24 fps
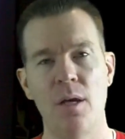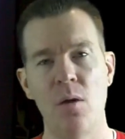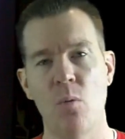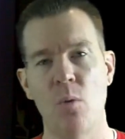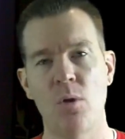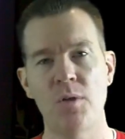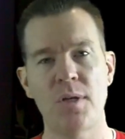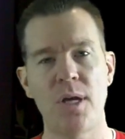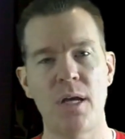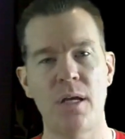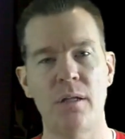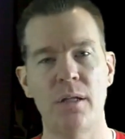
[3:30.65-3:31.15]

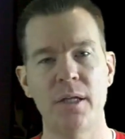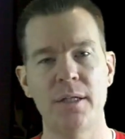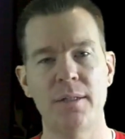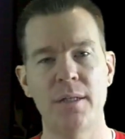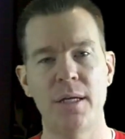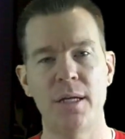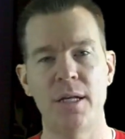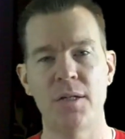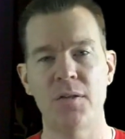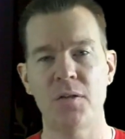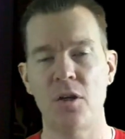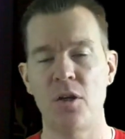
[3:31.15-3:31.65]
Once I clicked
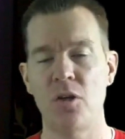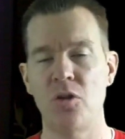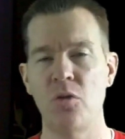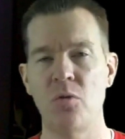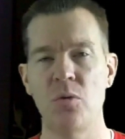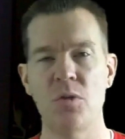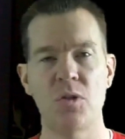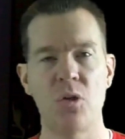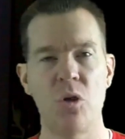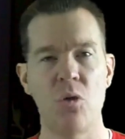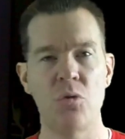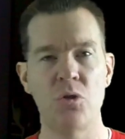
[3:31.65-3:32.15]
it, it's going to do
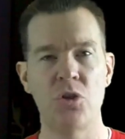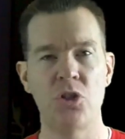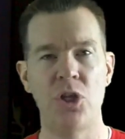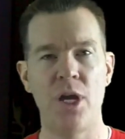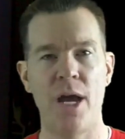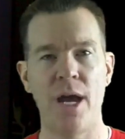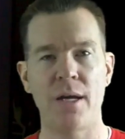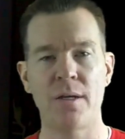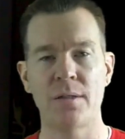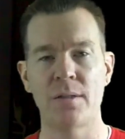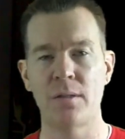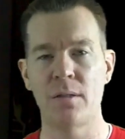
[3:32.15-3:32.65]
its own
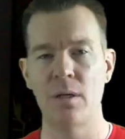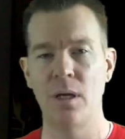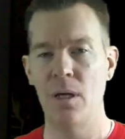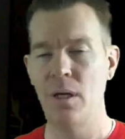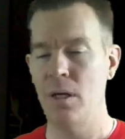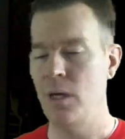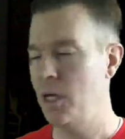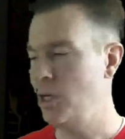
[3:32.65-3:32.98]
checks.